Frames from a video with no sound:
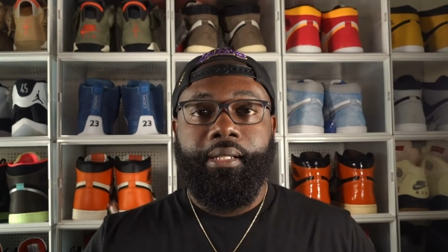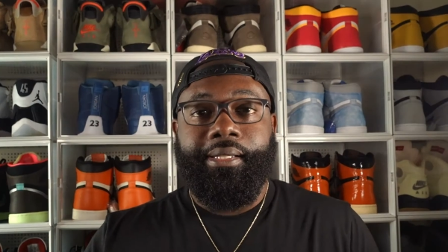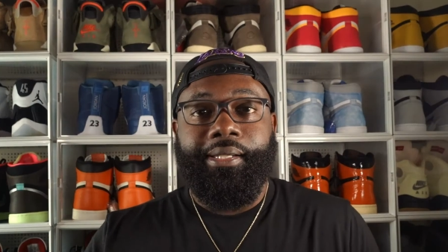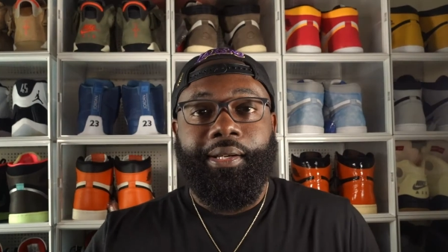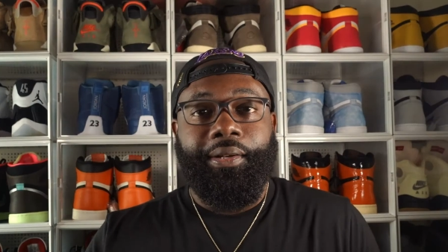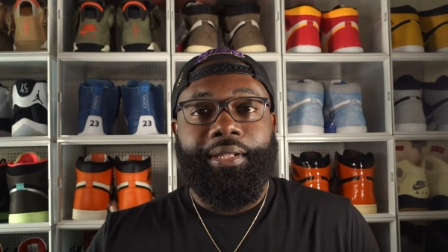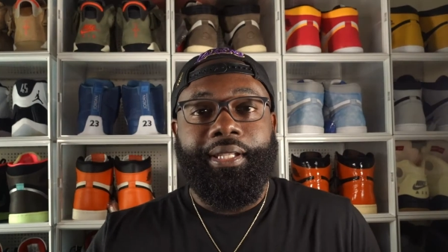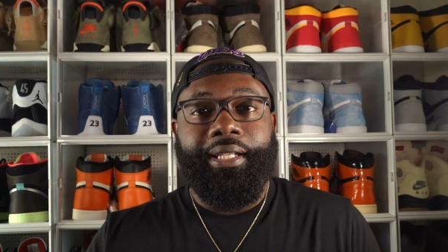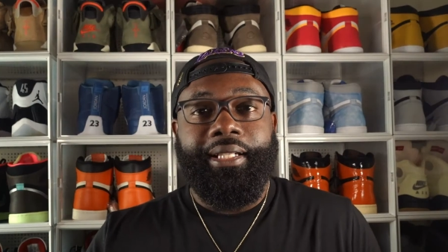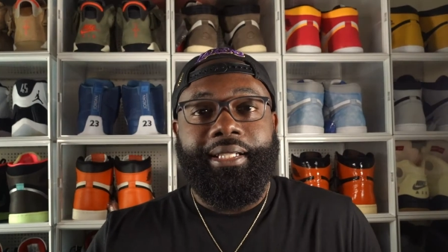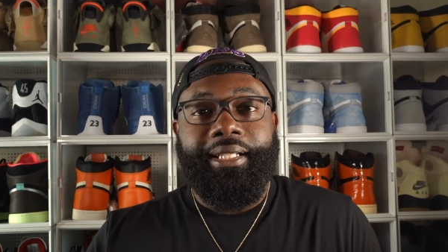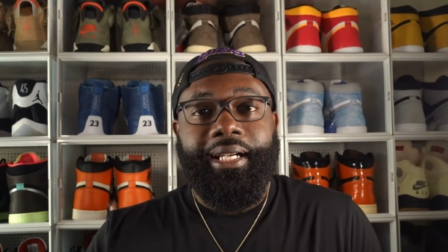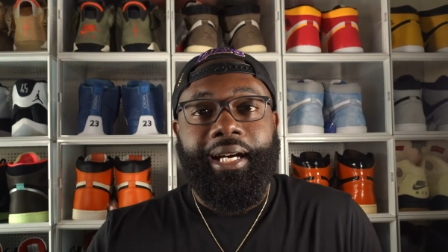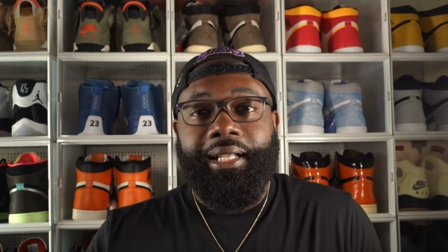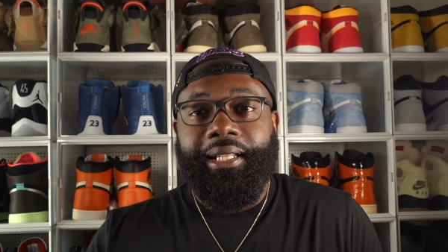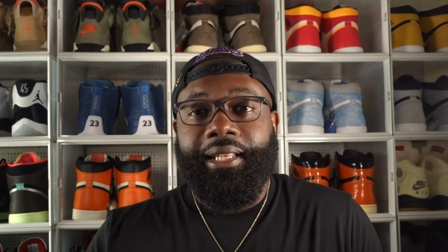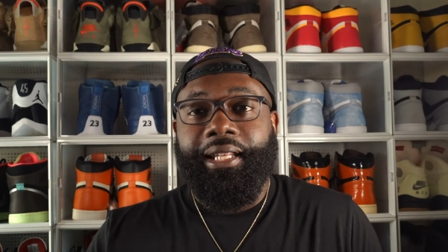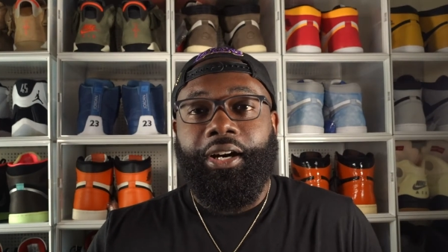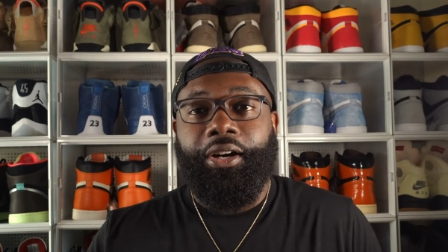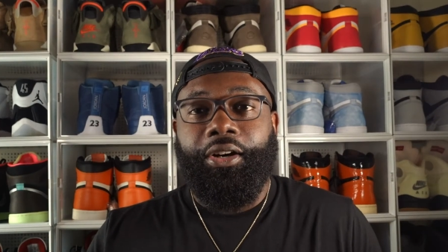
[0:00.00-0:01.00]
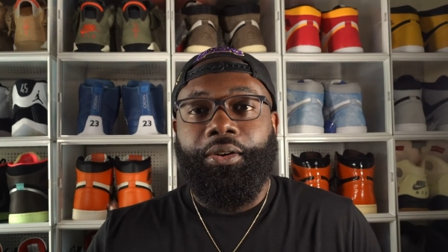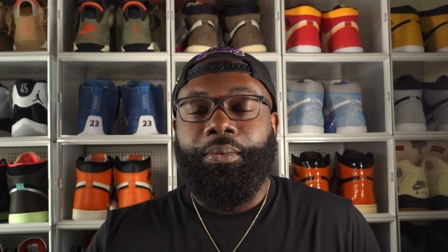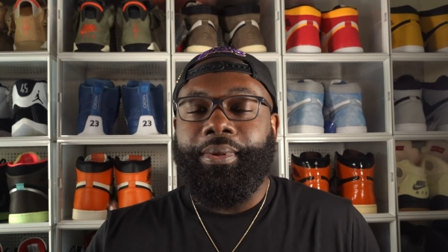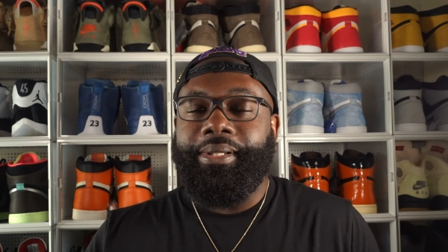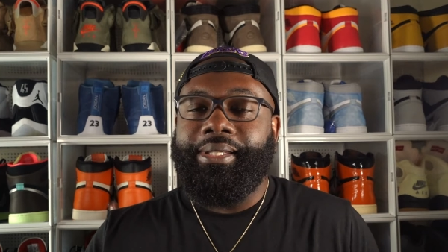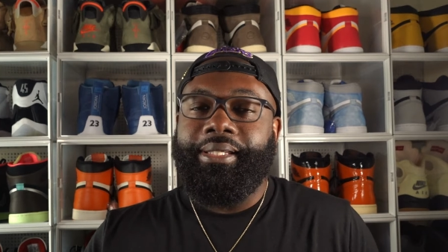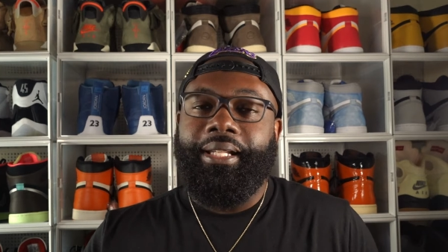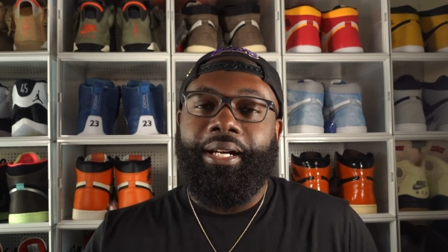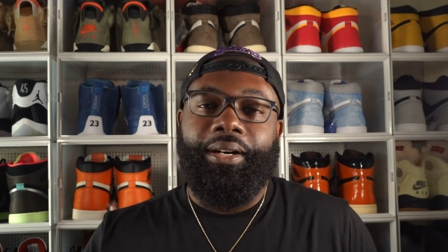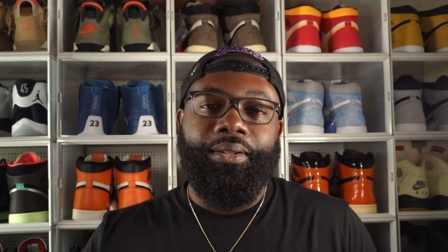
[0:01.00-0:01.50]
So the dunk low
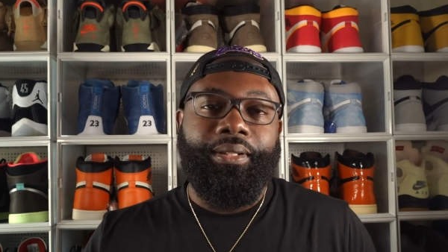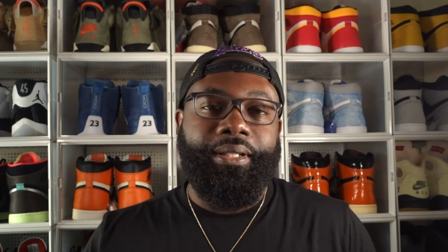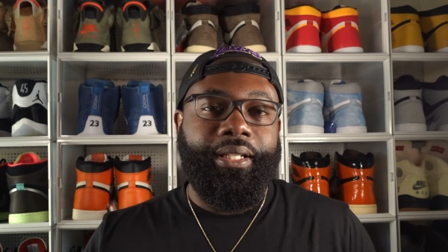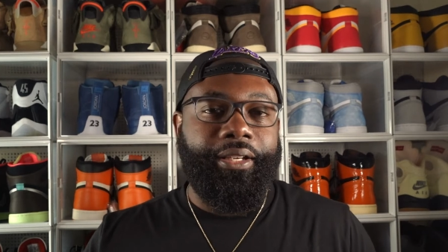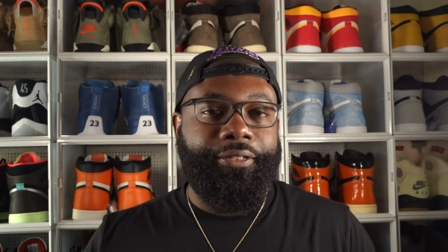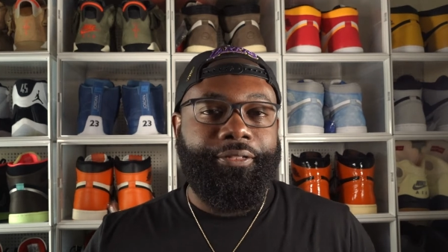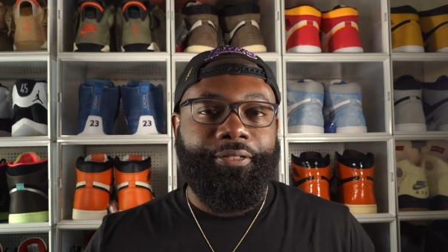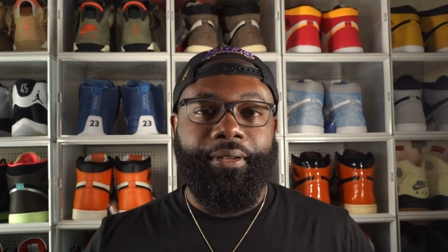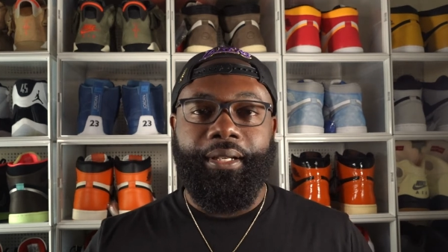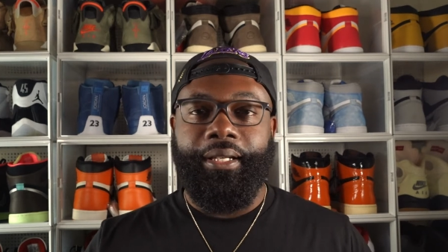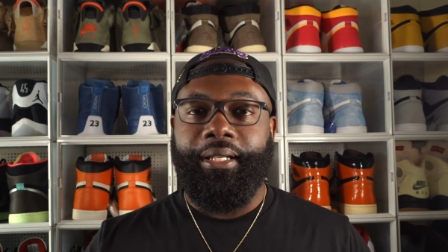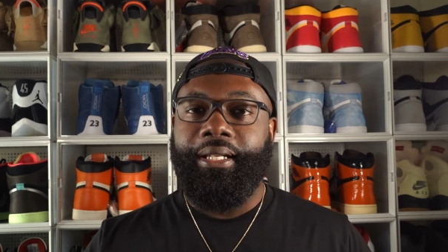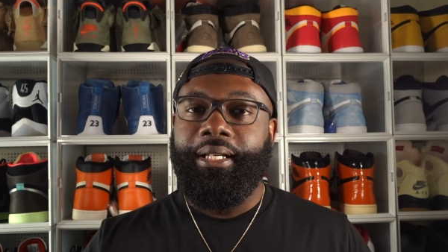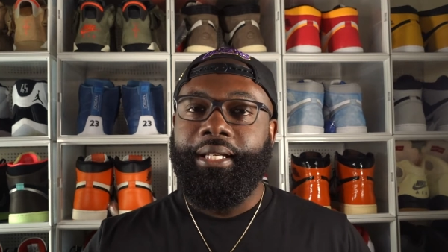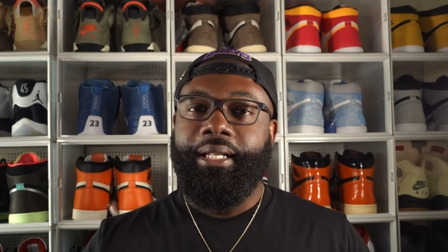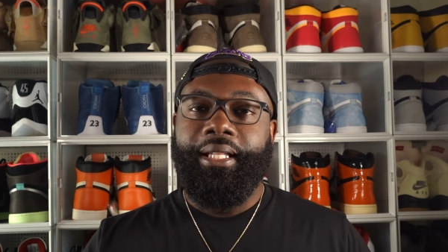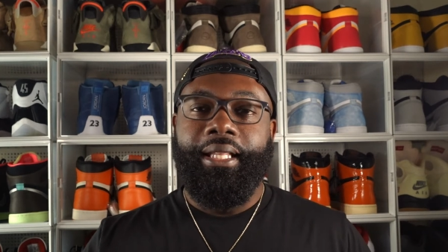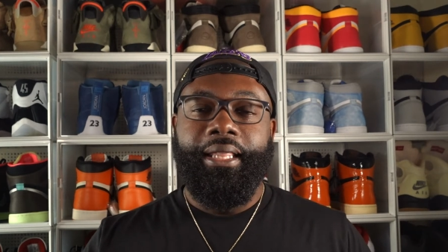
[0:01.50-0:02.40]
was no different.